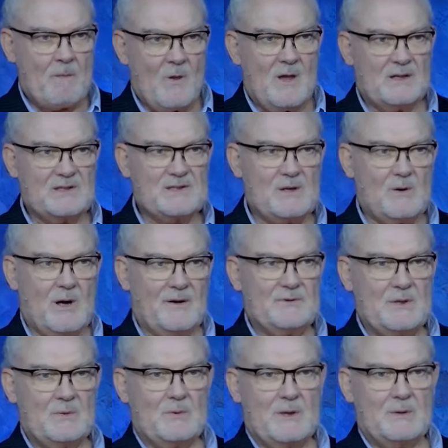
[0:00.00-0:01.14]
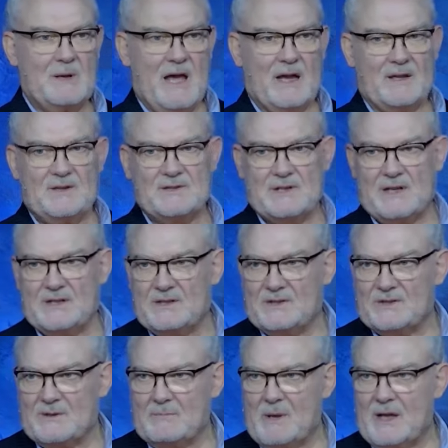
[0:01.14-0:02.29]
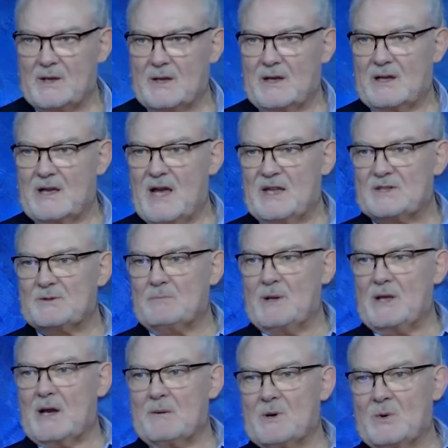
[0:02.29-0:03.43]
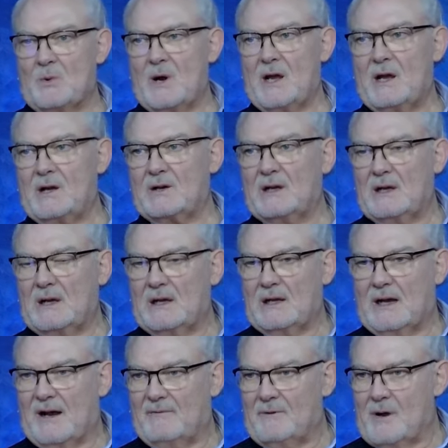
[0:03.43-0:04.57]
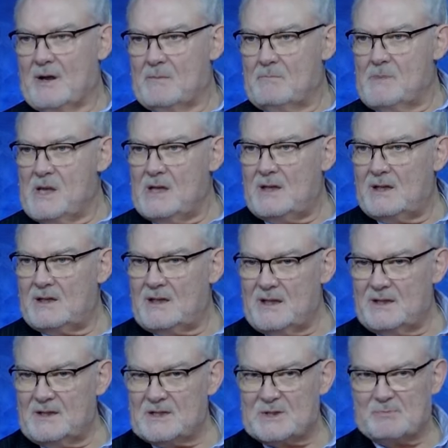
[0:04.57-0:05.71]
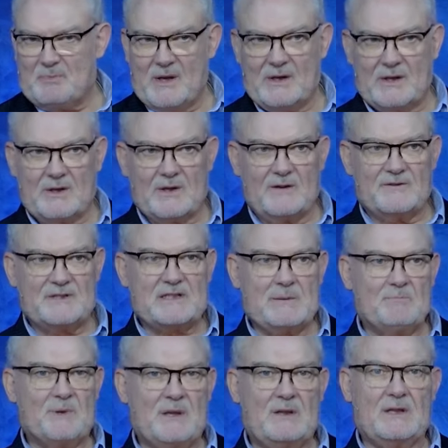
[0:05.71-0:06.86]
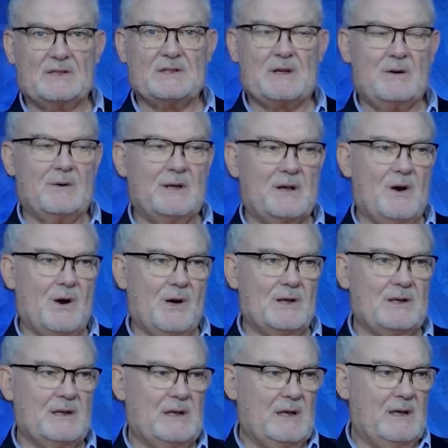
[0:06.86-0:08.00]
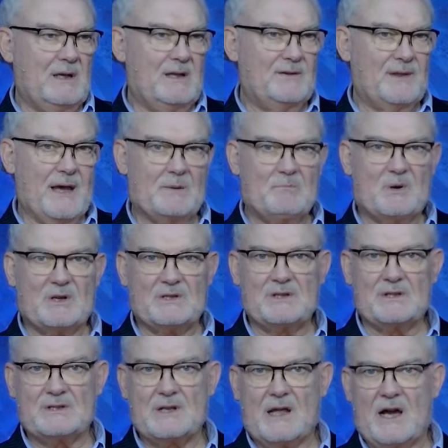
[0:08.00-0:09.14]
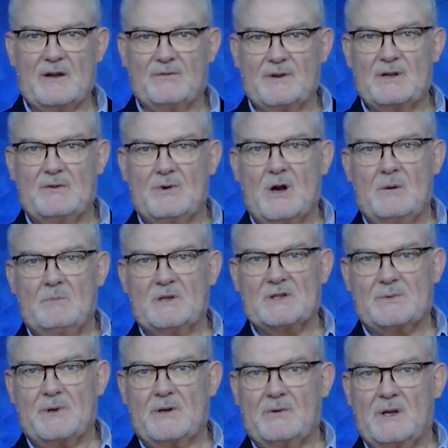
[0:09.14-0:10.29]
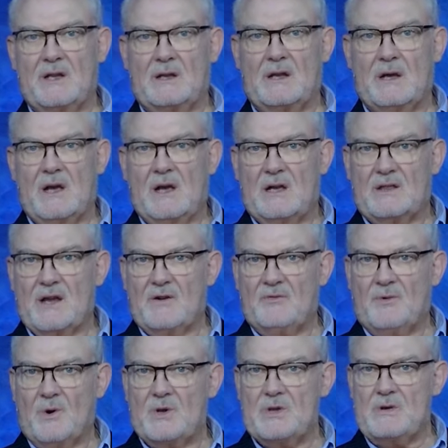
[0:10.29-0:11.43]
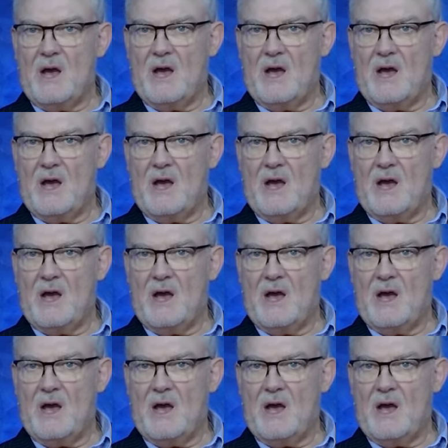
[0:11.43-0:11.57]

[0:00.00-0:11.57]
Uh, so often, when accusations are made against me, I'm aware of immediately in the spirit of something that's going on in that person's life. In Romans, we read, Therefore, you